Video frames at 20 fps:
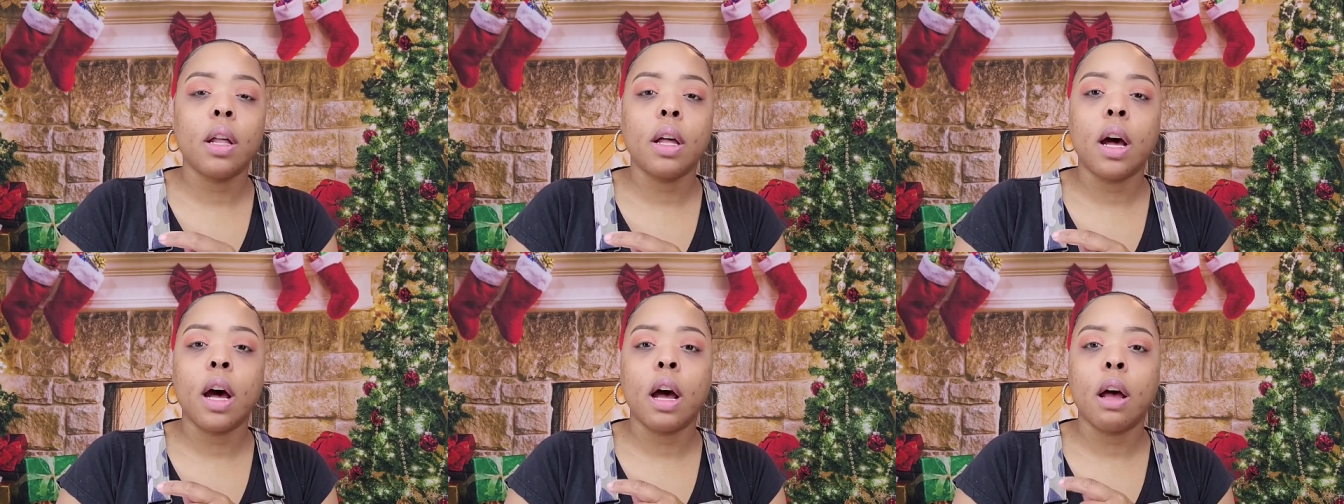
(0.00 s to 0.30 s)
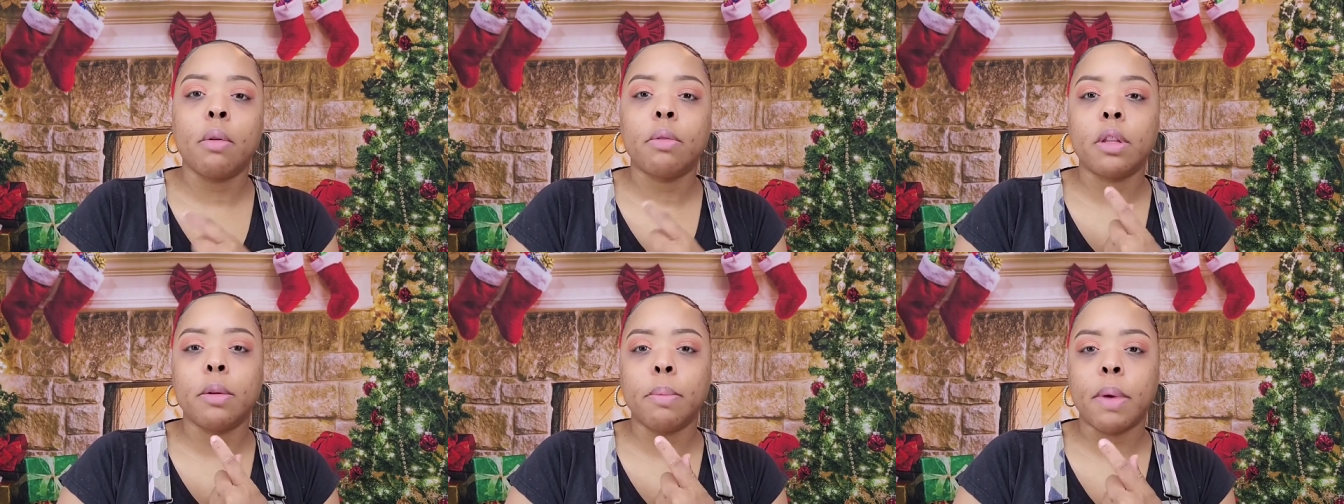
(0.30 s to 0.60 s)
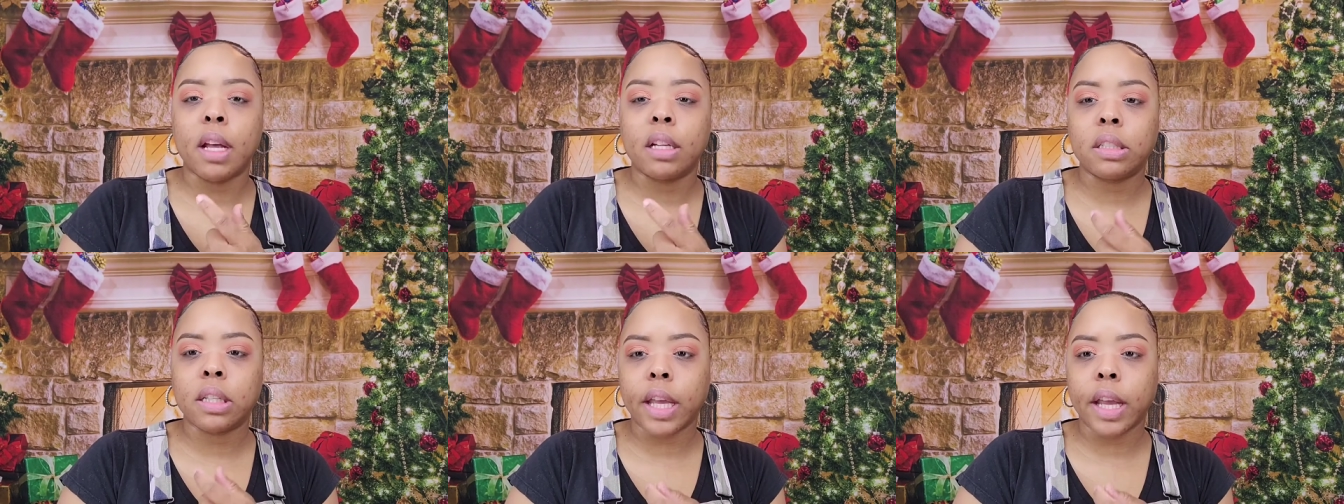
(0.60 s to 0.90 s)
uh, the
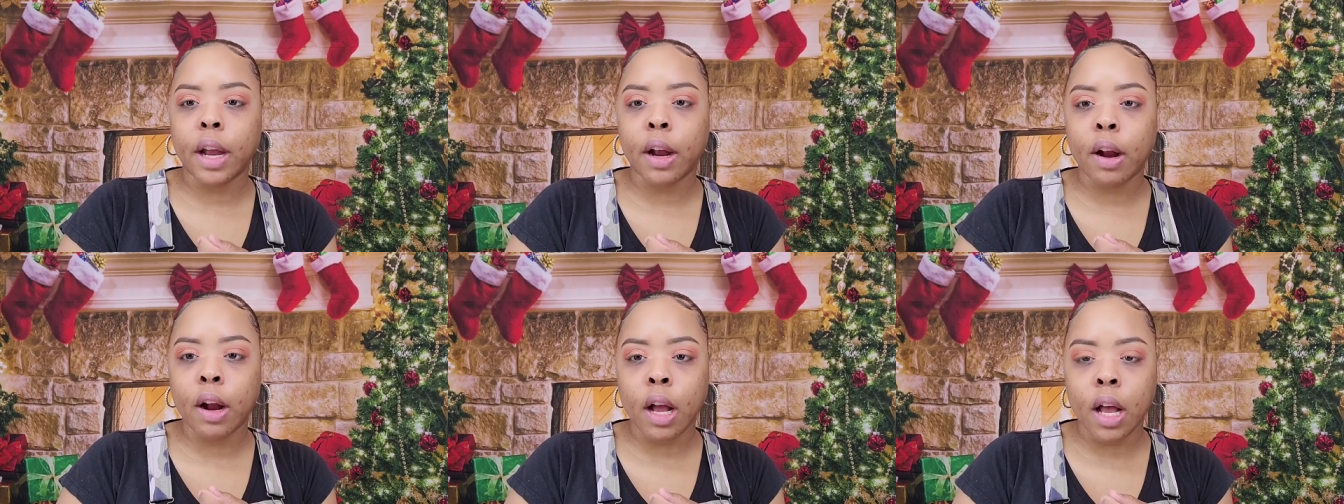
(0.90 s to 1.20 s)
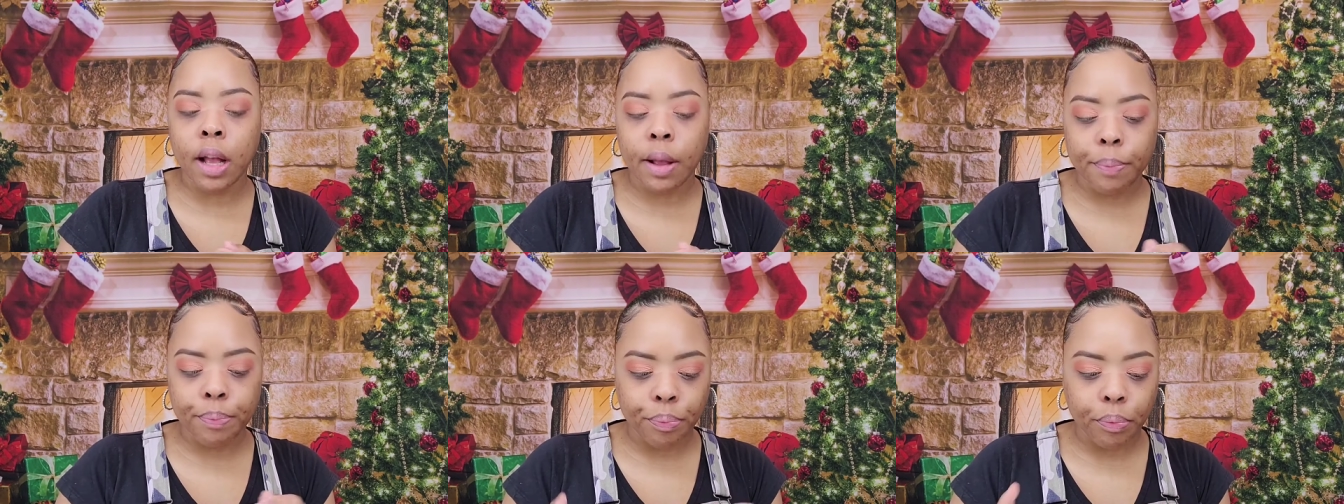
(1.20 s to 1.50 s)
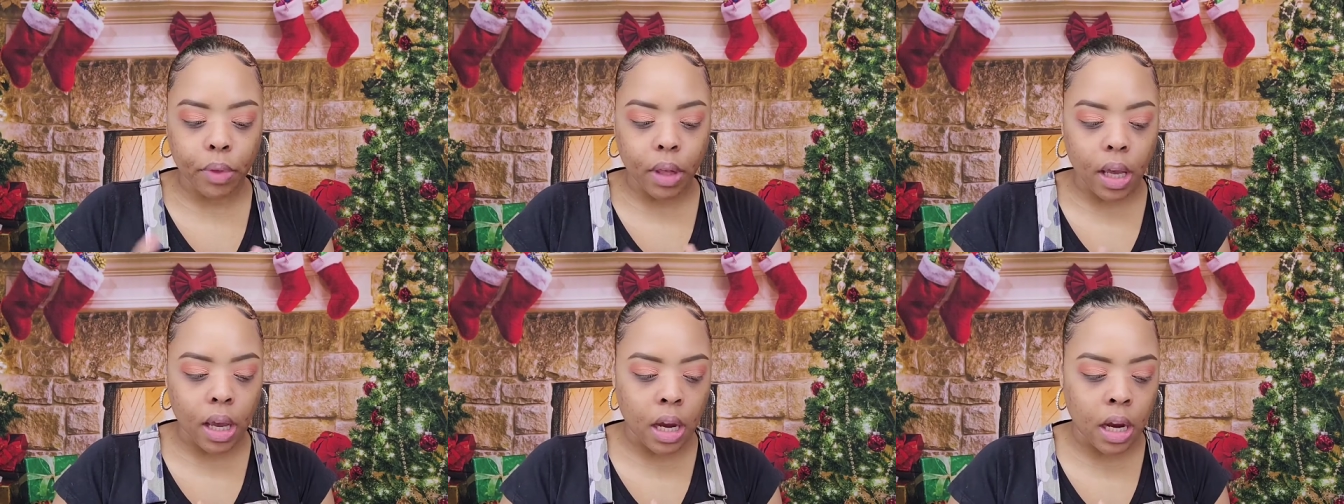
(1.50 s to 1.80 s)
mascara
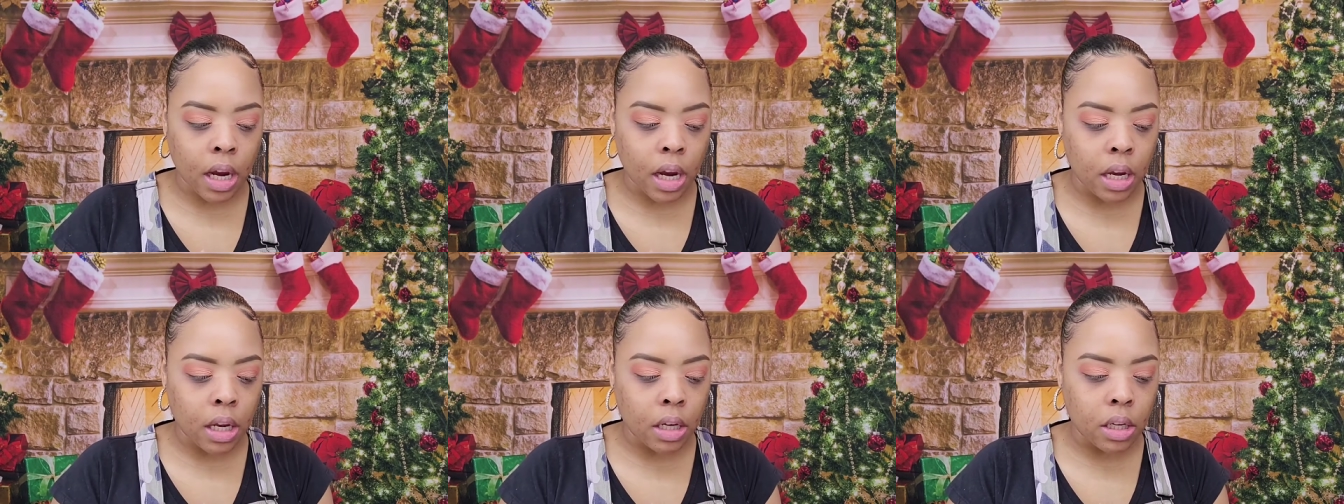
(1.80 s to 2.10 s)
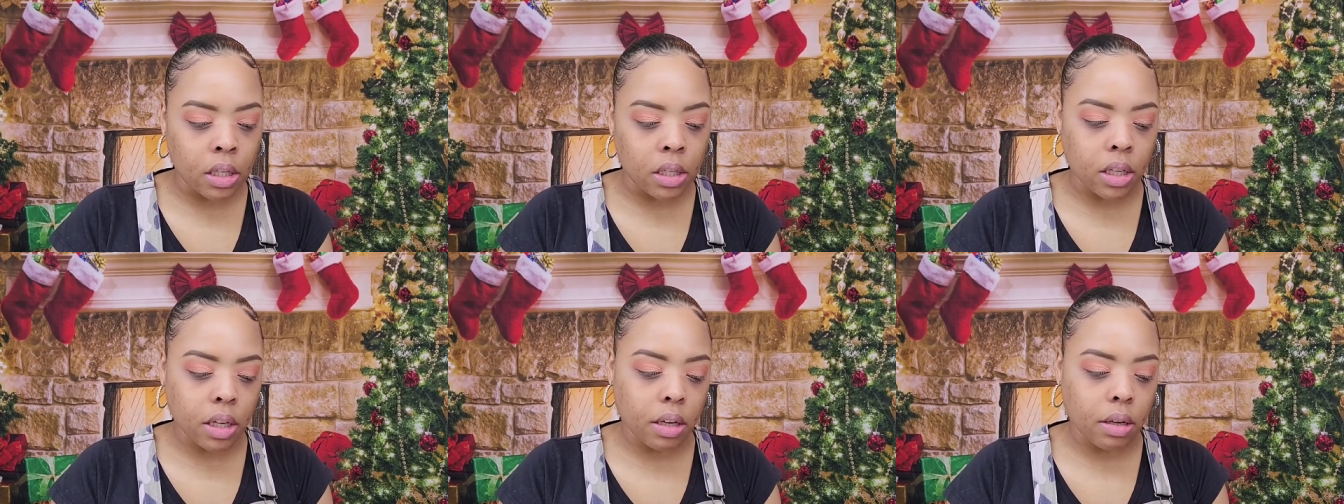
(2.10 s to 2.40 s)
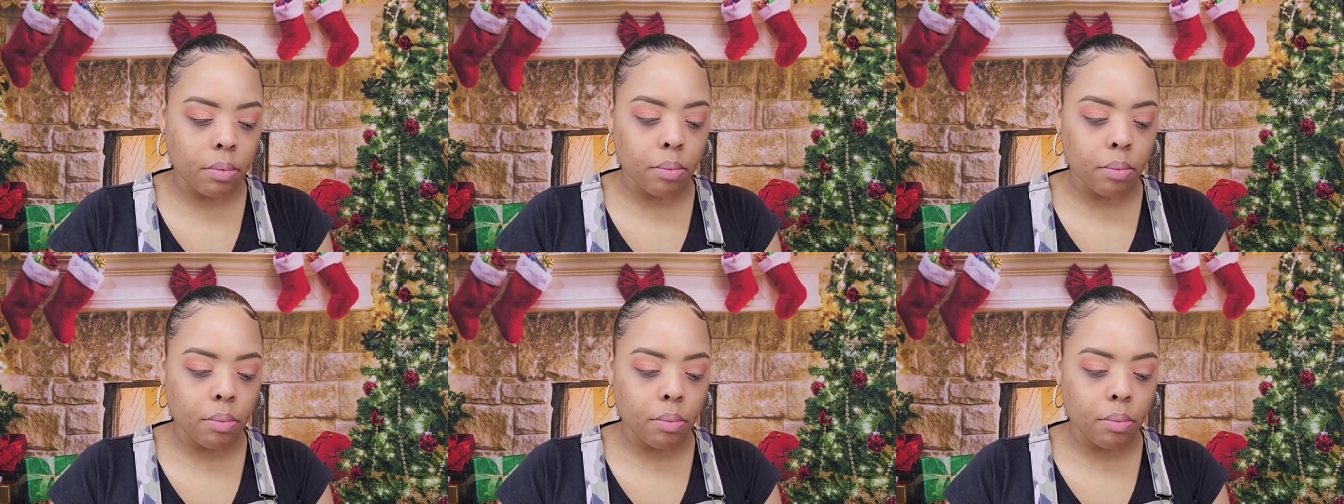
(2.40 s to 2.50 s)
and